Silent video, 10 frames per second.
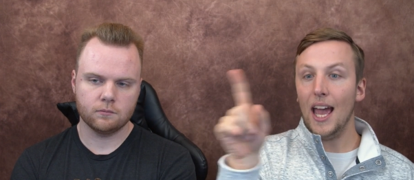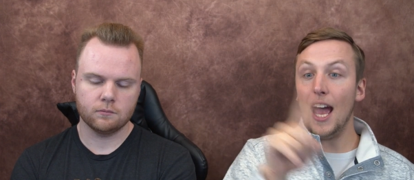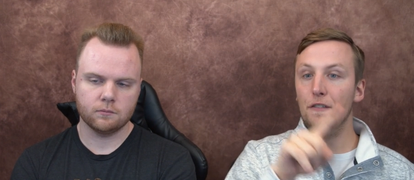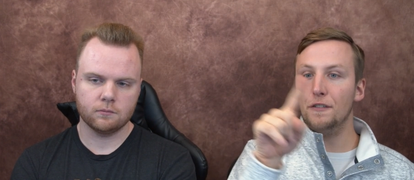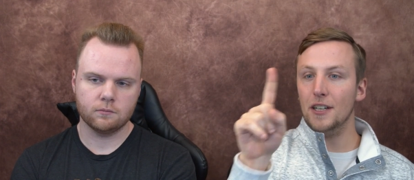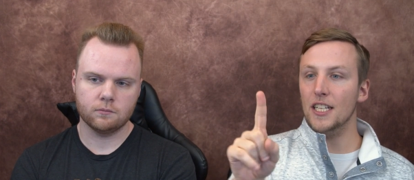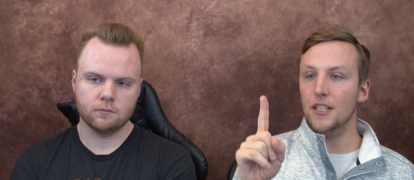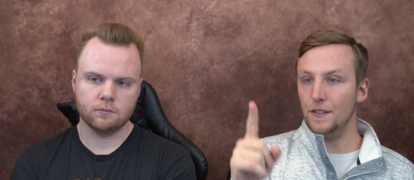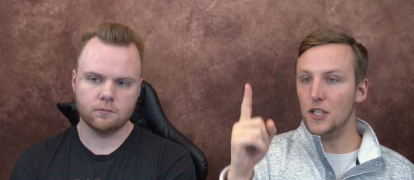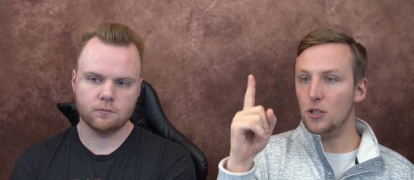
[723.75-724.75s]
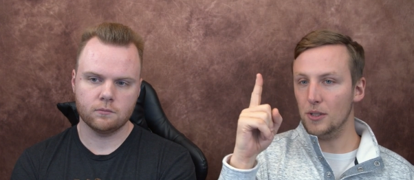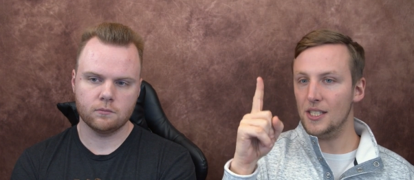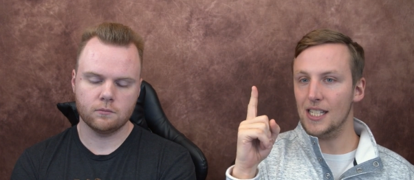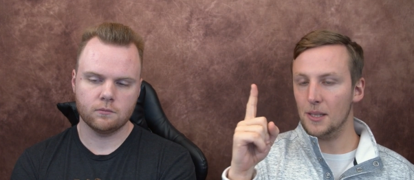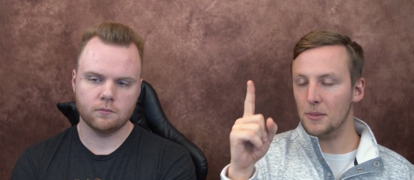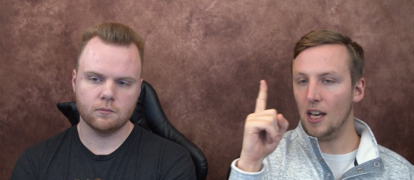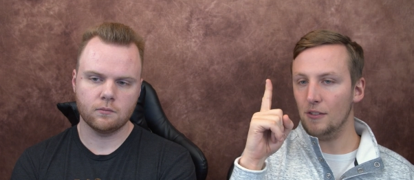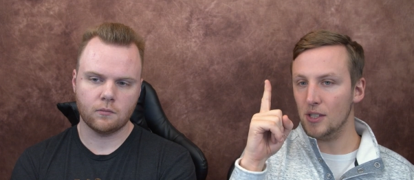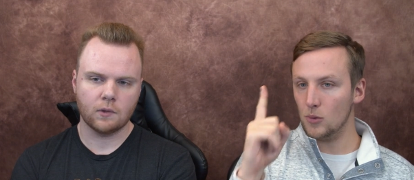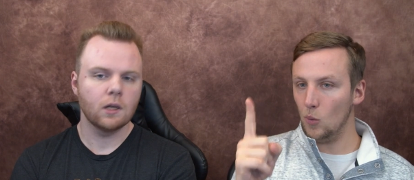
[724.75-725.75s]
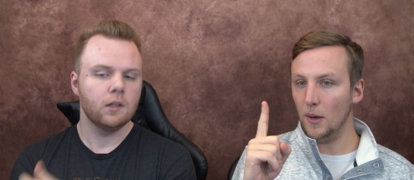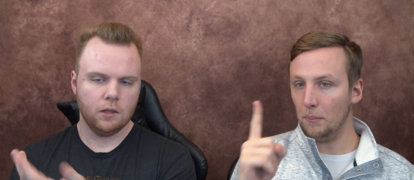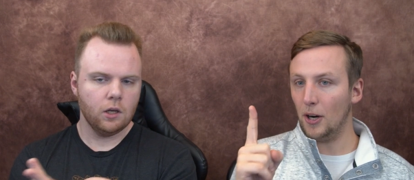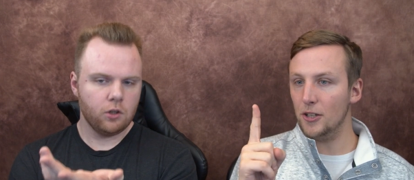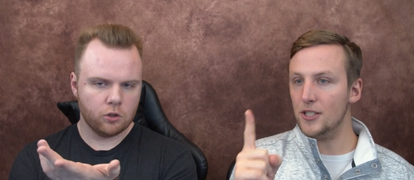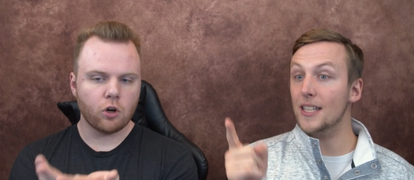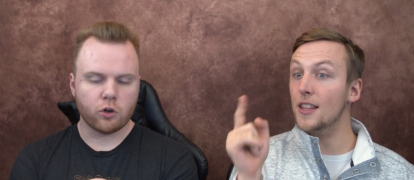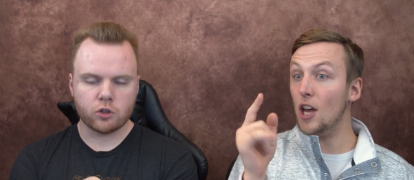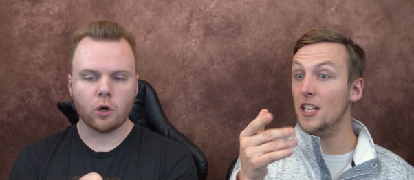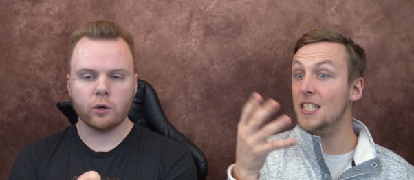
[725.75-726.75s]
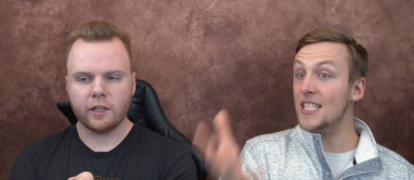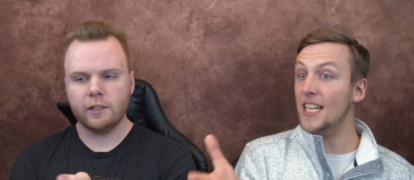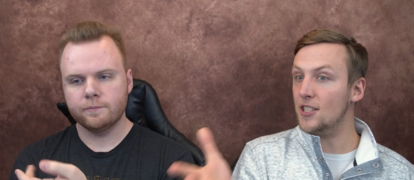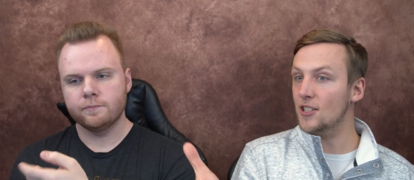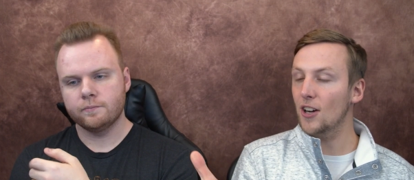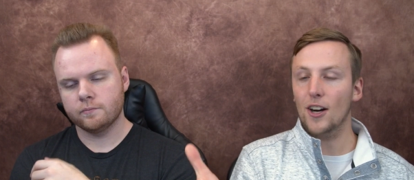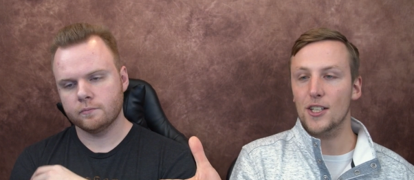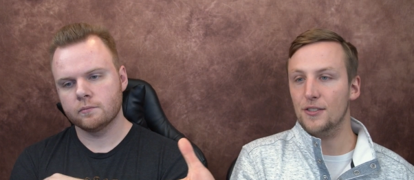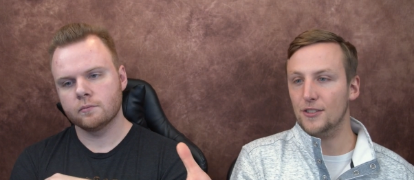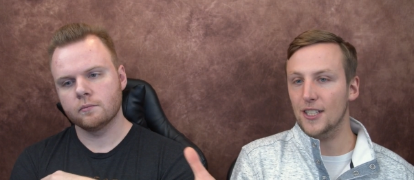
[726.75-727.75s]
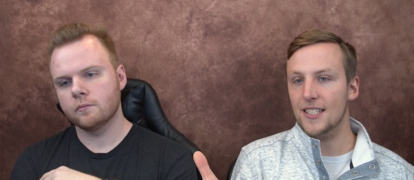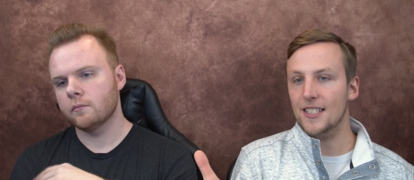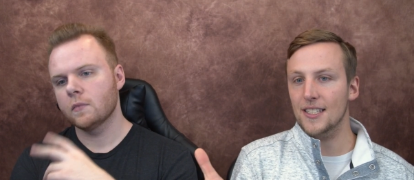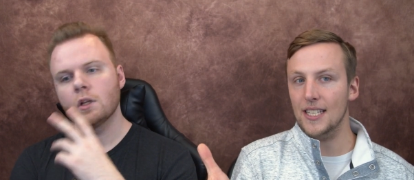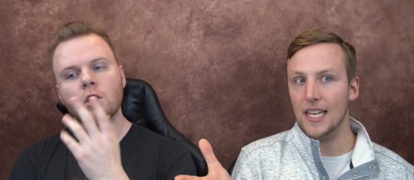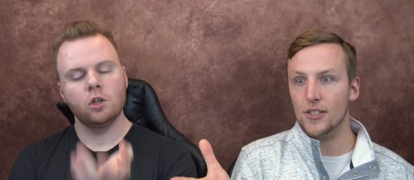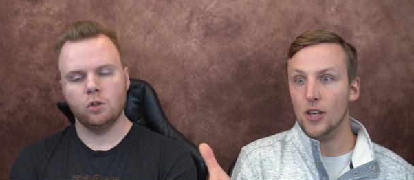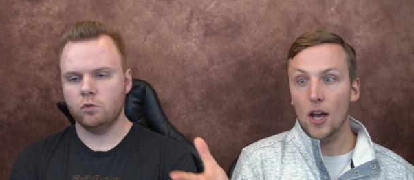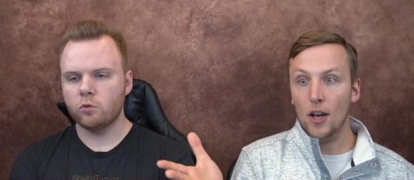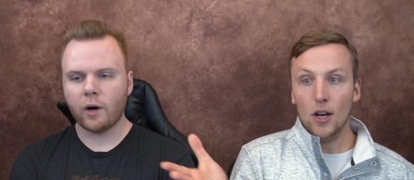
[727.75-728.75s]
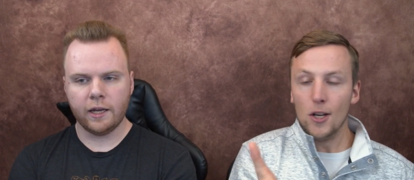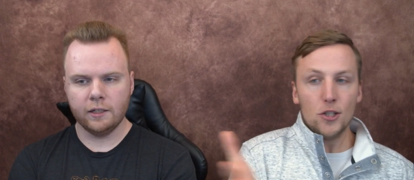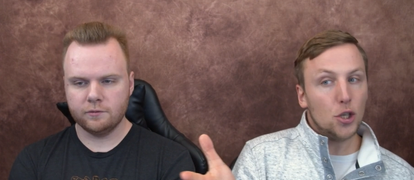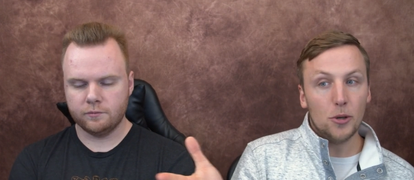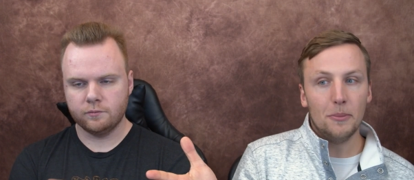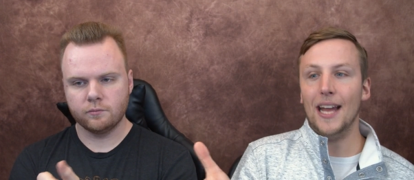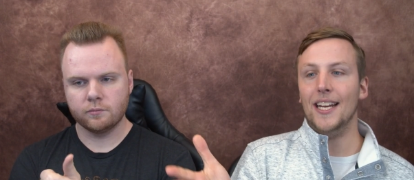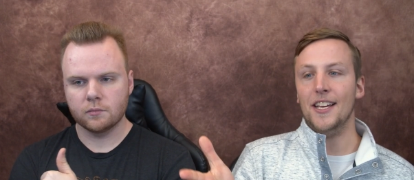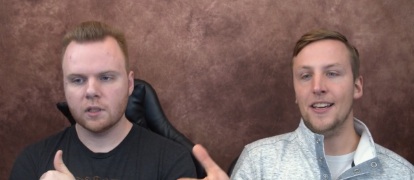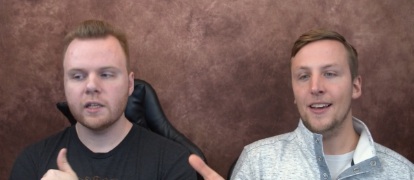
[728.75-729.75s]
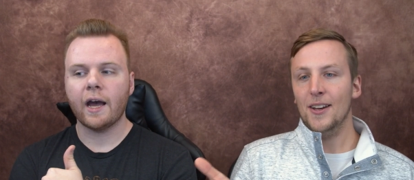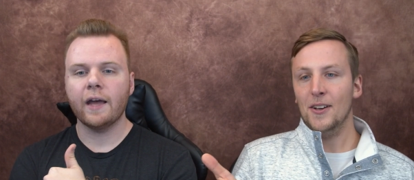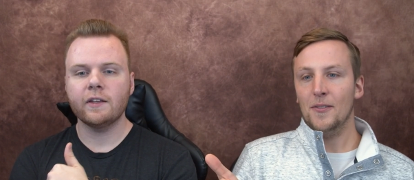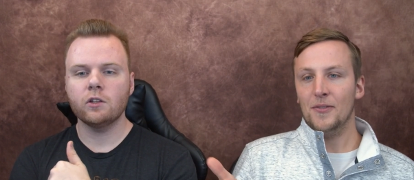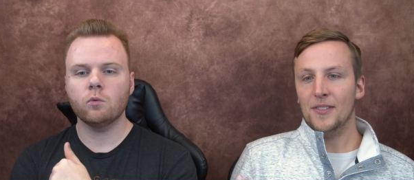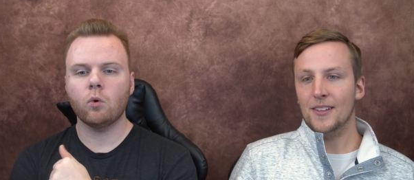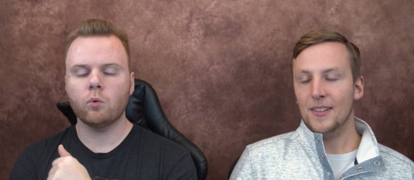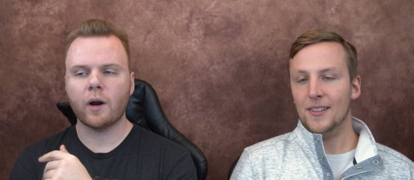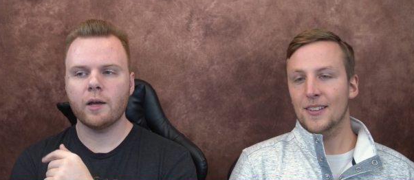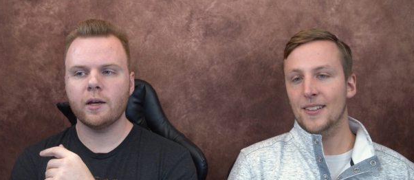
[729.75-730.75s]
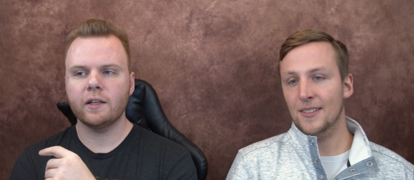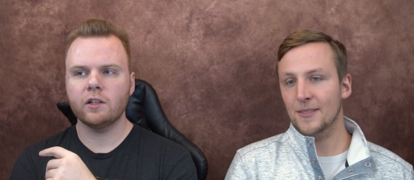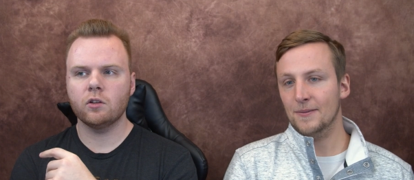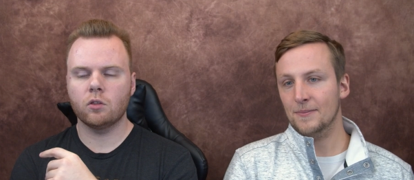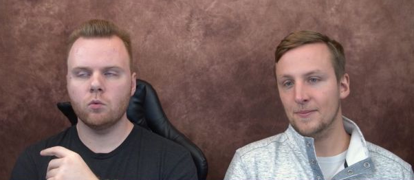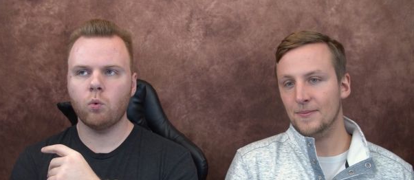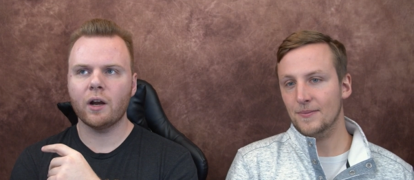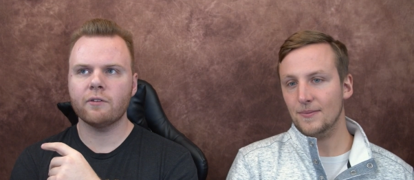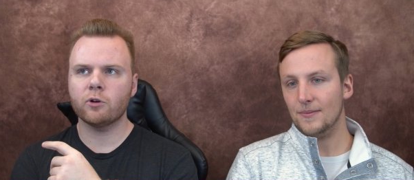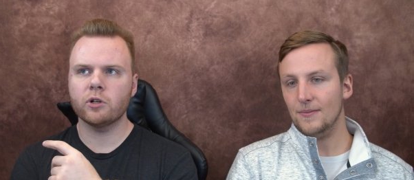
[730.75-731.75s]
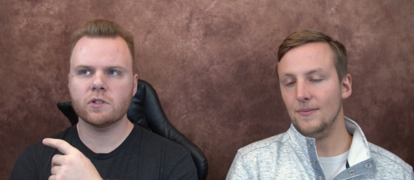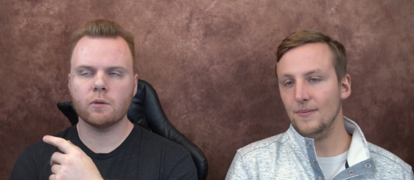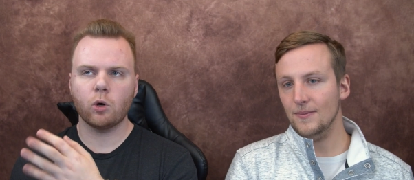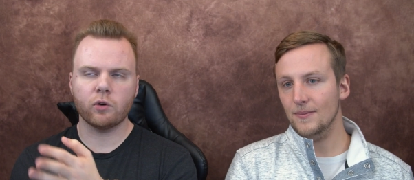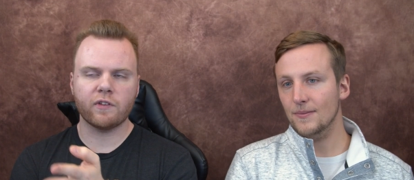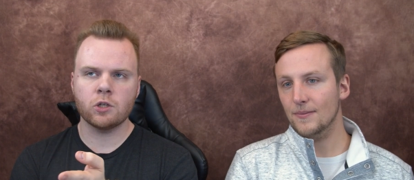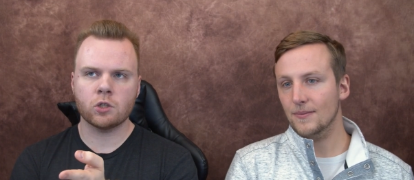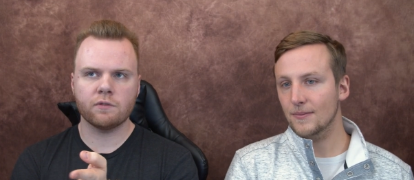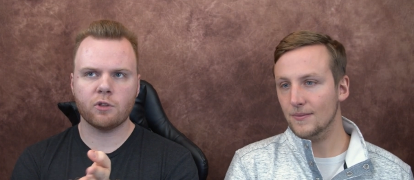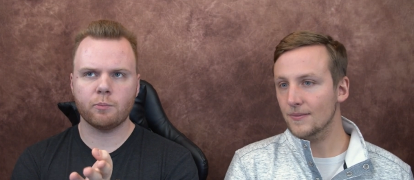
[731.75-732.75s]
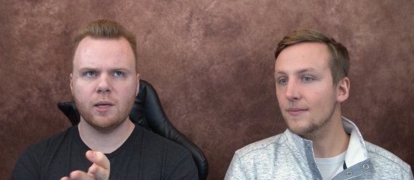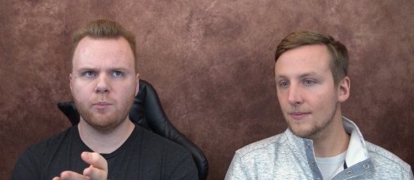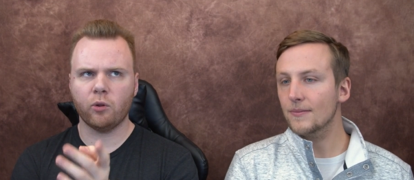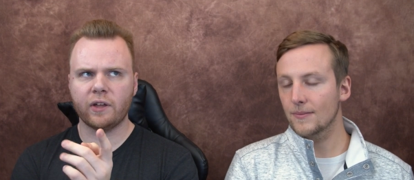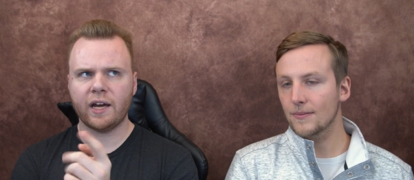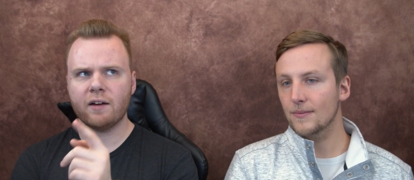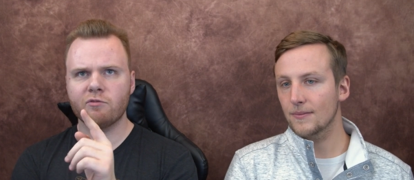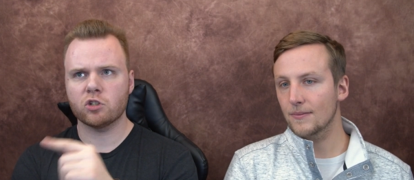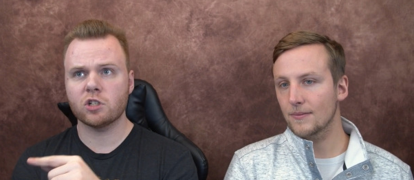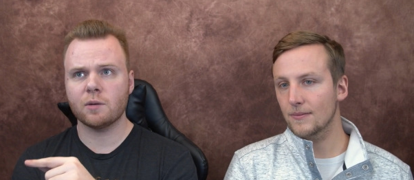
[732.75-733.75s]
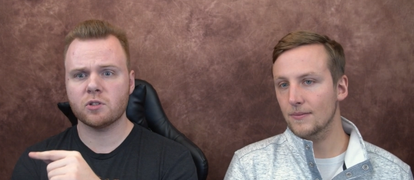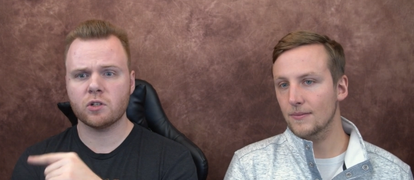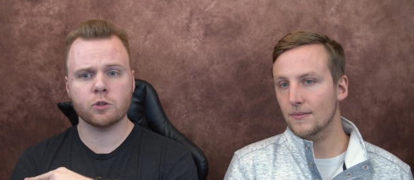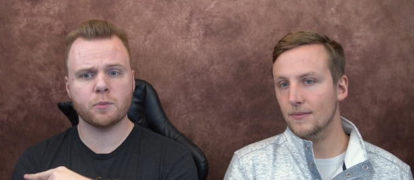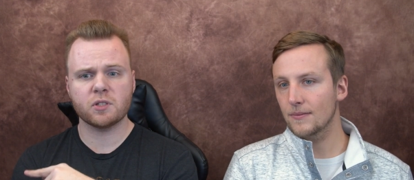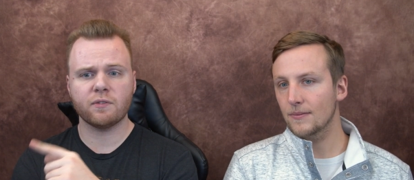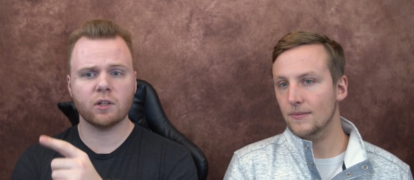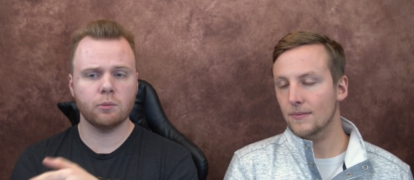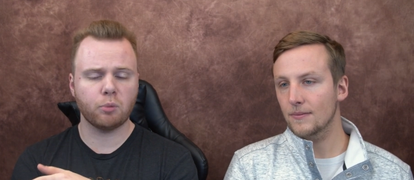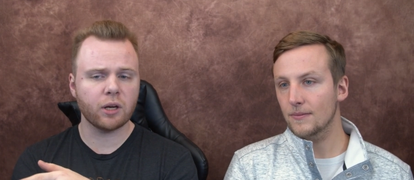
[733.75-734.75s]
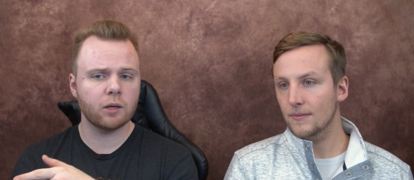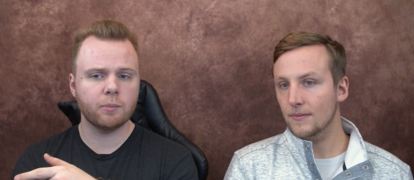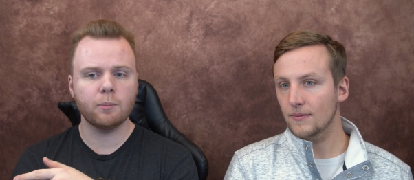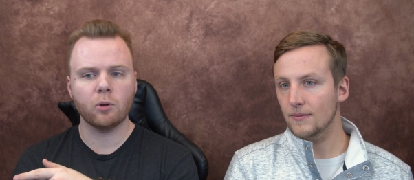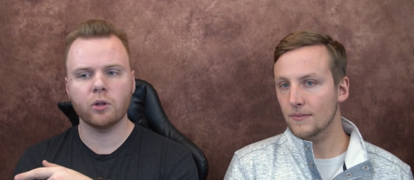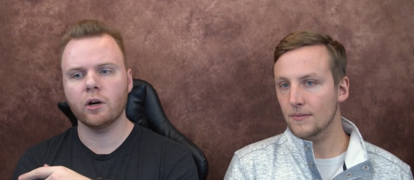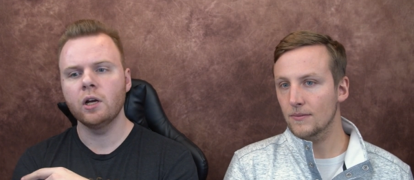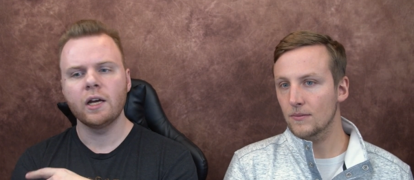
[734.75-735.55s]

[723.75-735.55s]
Speaker 1: every individual sees themselves as one person. No, no, thus, totally. six guards, for instance, is right too many.
Speaker 2: Yeah, and then well, right, and then whatever is the motivation of the people that have the ships that are specifically bringing people here,